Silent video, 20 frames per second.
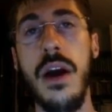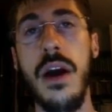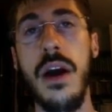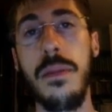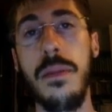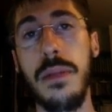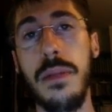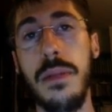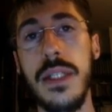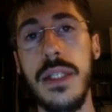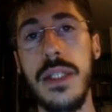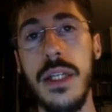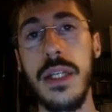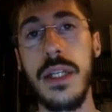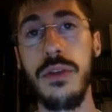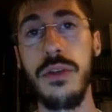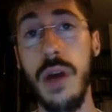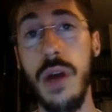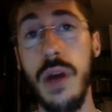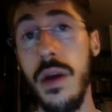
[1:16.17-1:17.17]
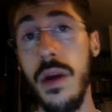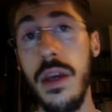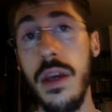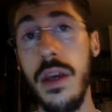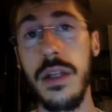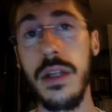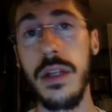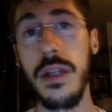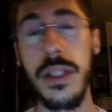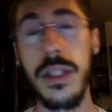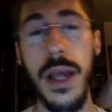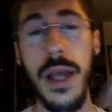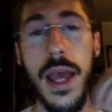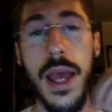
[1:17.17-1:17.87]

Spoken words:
are pleasing to our ears.